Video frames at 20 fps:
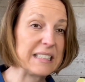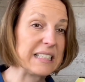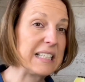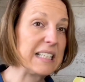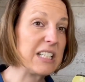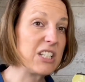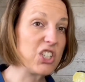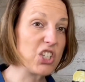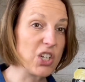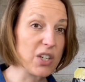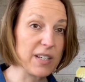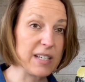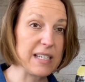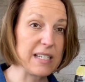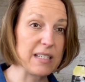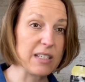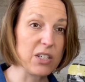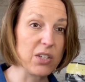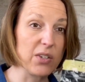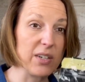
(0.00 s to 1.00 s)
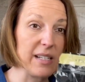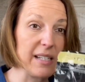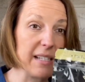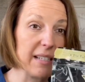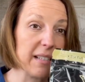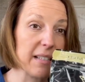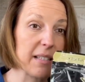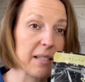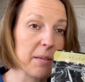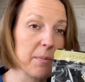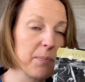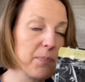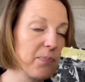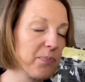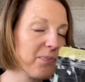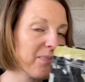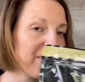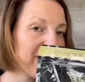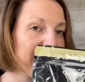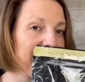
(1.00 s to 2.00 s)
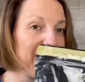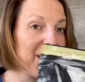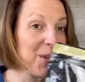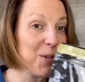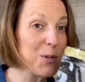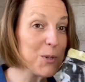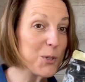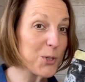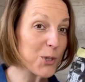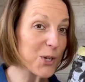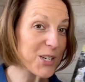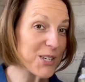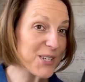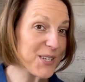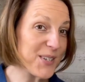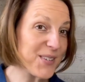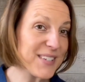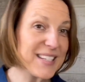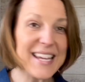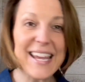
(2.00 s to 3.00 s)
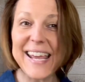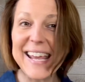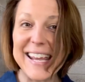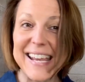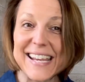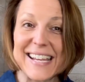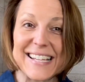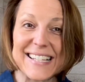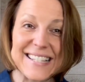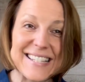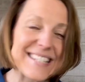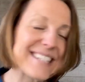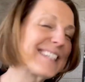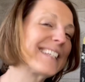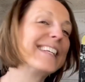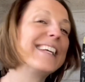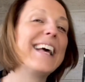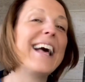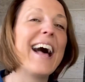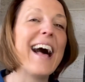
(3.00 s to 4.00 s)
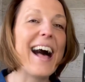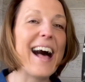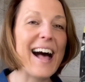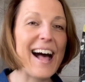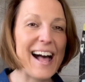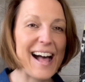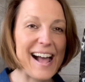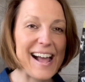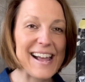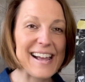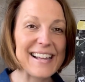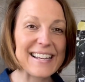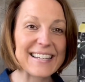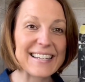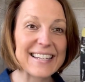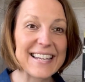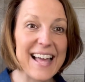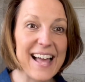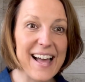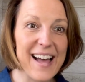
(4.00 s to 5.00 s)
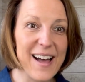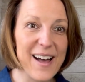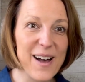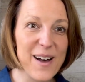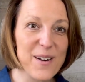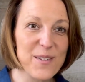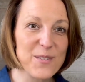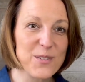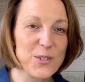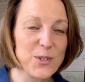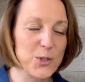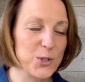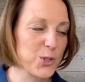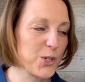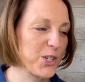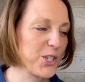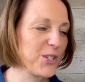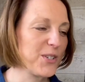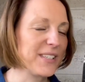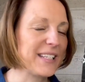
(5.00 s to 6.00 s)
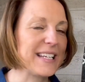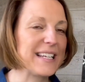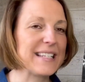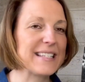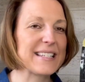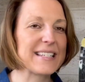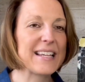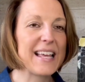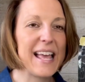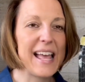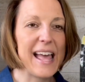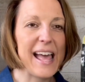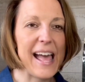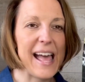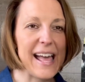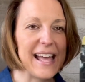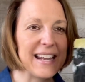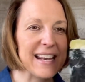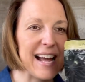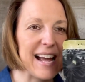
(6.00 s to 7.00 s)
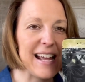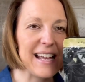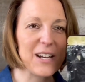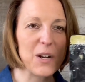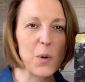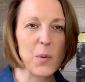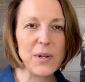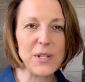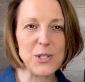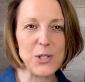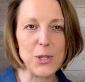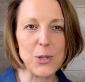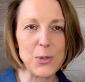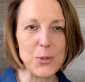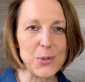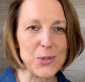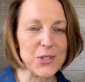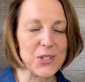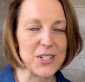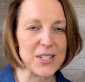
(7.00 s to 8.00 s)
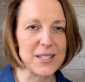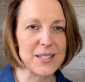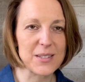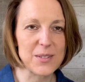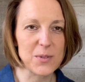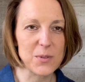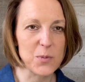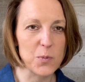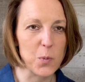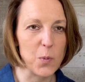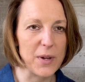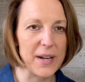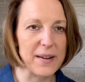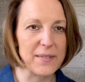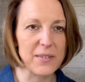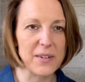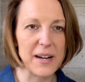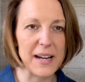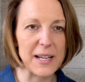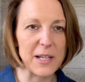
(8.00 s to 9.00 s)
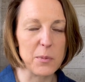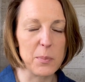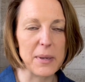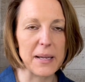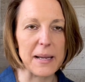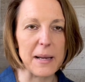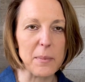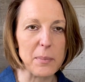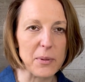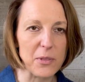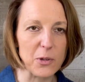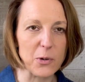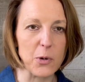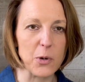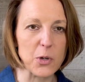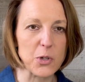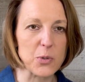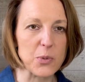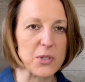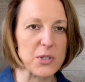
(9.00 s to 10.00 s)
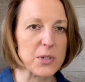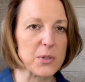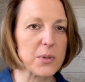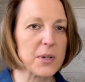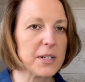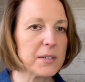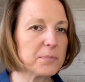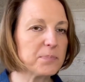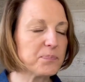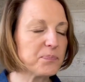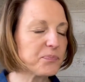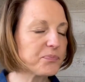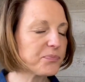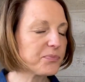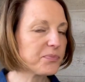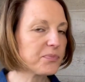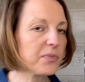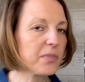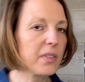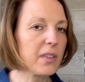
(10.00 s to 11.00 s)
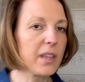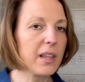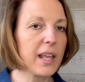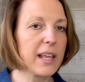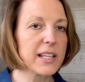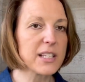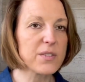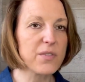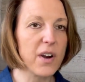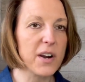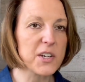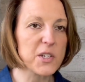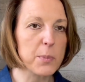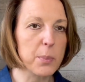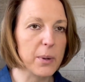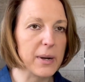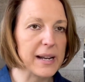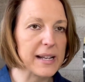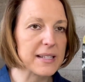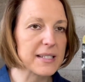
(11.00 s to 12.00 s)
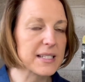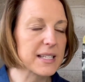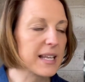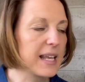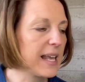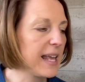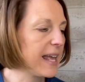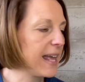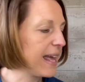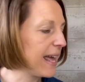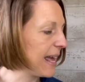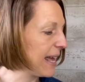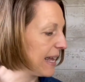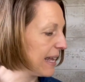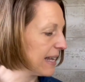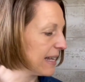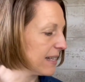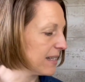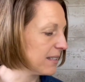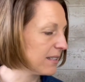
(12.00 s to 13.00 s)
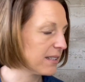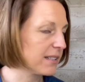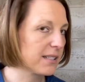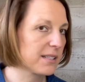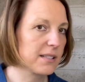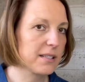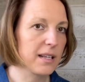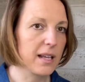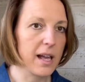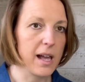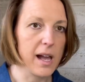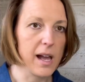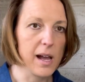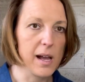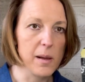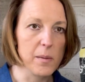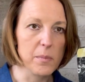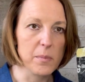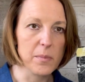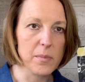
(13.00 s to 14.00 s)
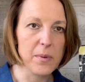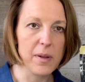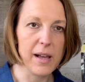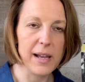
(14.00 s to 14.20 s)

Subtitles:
junky ingredients. Nutritional yeast. I love nutritional yeast, and I had always used just whatever I could pick up at the grocery store as far as brands. And I